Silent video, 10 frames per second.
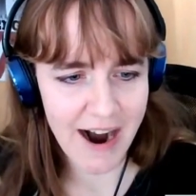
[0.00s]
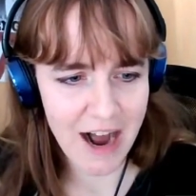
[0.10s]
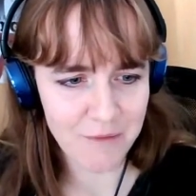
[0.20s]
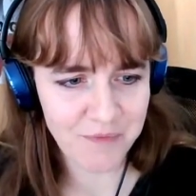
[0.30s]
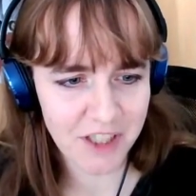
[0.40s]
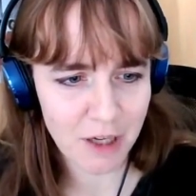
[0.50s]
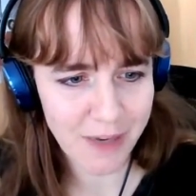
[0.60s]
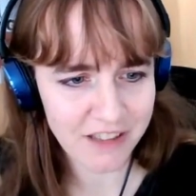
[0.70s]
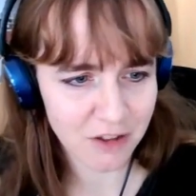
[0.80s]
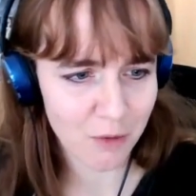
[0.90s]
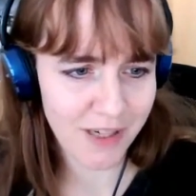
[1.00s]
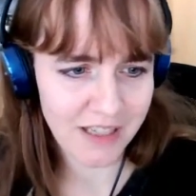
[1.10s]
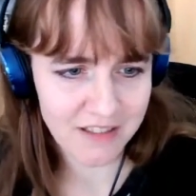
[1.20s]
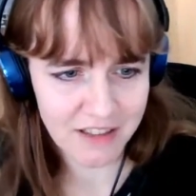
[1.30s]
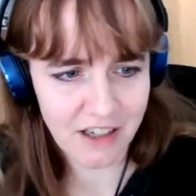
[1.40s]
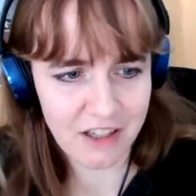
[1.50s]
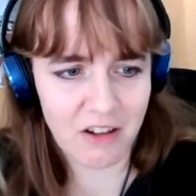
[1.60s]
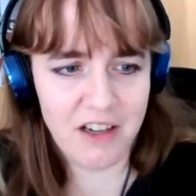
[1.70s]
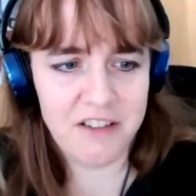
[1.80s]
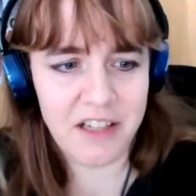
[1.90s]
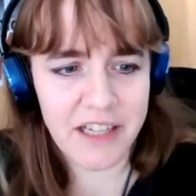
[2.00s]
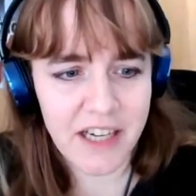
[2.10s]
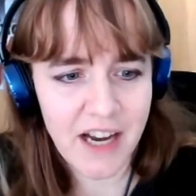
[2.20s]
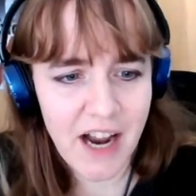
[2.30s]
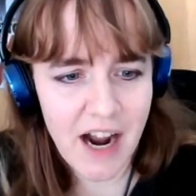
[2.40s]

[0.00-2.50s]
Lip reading: To come back to sort of political ecology,